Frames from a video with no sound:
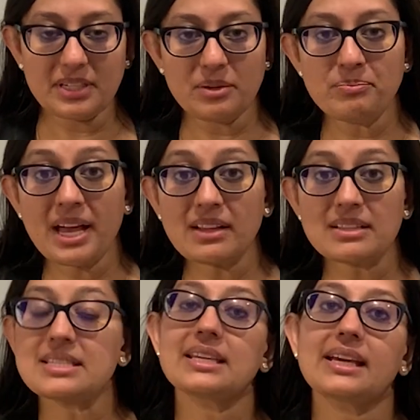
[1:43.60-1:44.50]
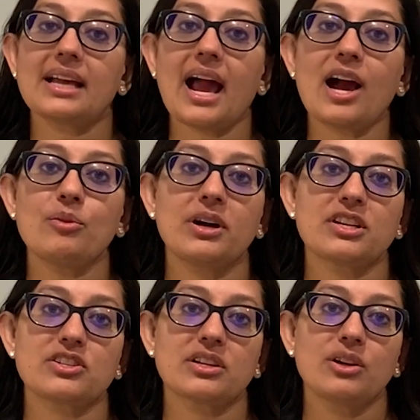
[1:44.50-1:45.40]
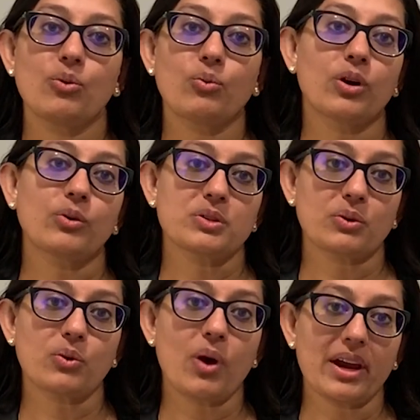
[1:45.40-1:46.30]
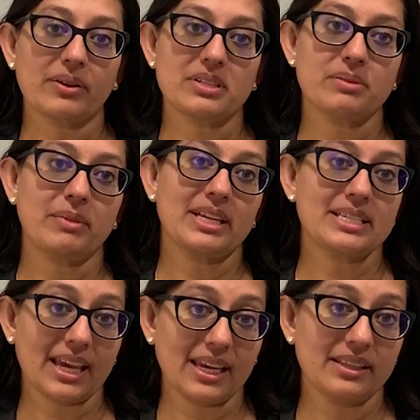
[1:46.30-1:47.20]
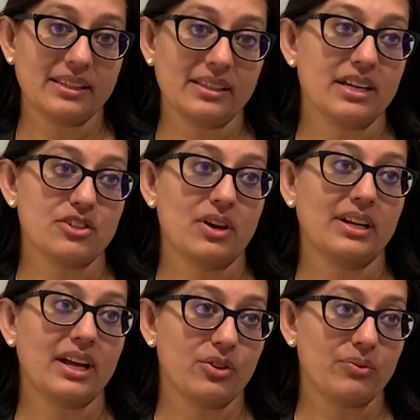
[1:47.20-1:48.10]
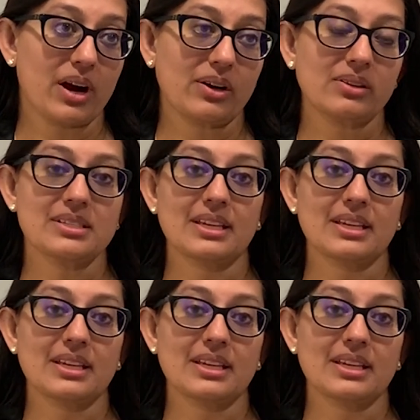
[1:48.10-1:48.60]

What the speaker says: balancing how much work was required to maintain the electronic health records.